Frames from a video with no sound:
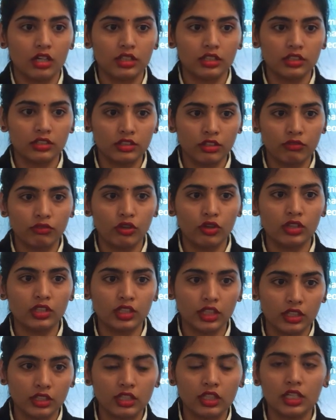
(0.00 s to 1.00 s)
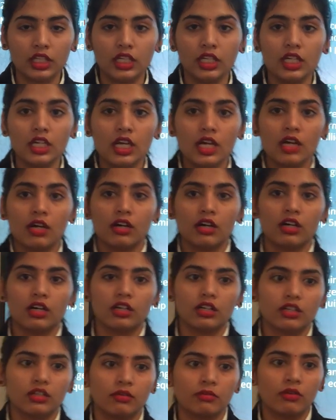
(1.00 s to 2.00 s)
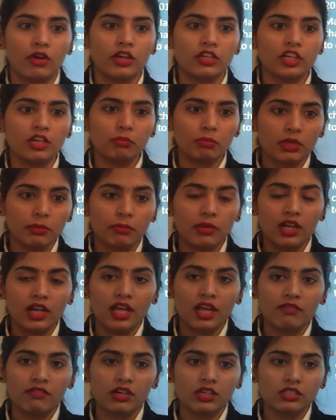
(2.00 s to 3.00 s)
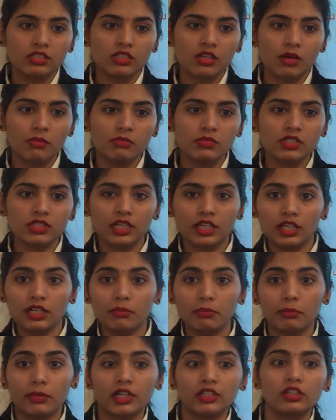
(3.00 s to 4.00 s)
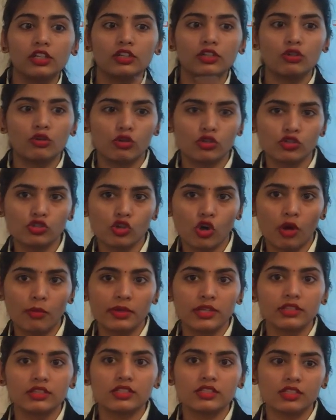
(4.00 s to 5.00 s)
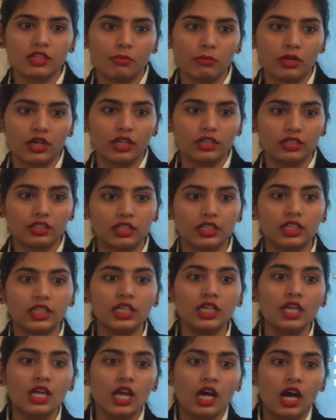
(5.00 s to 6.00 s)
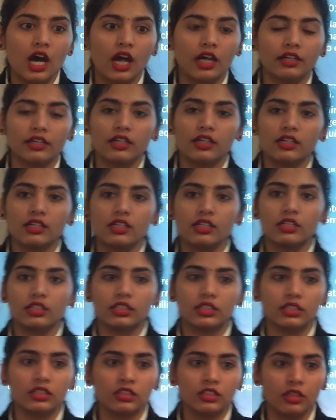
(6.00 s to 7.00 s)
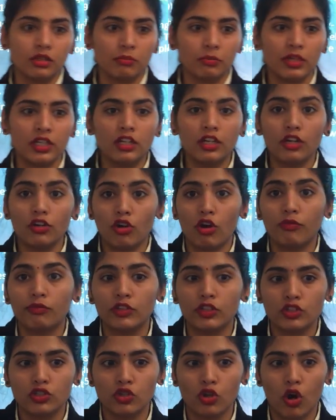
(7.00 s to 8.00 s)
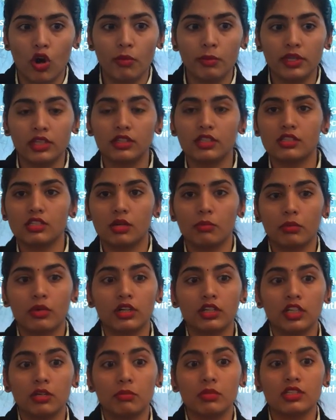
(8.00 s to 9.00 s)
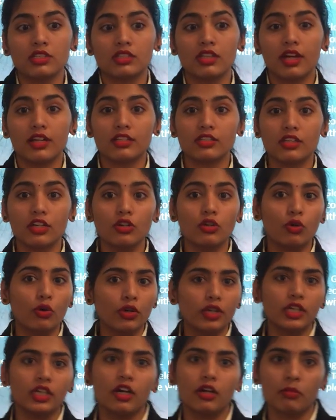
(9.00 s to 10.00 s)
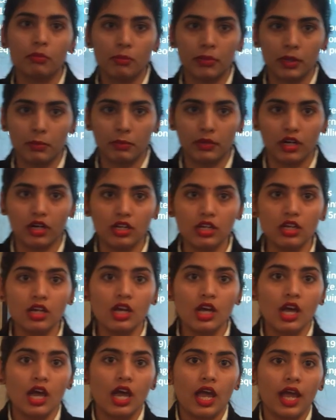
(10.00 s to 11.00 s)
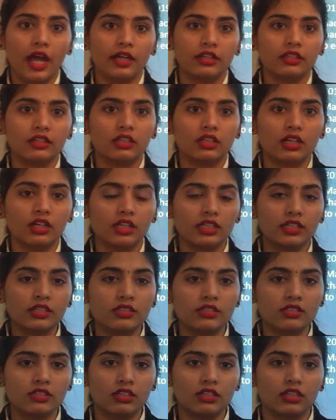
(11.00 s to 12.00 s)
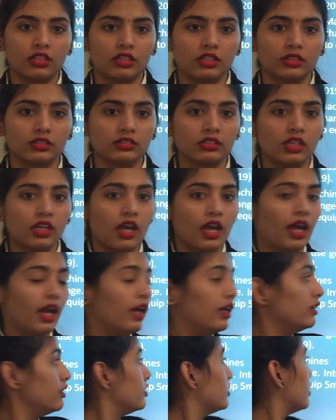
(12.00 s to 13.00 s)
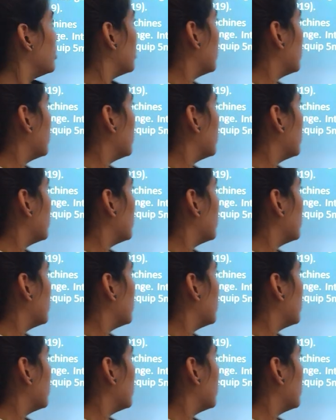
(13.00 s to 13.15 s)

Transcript: in the whole country. Young people have some skill, but the no job in the some country, and in the million of the job in the some country, but there is the no young people, and it's and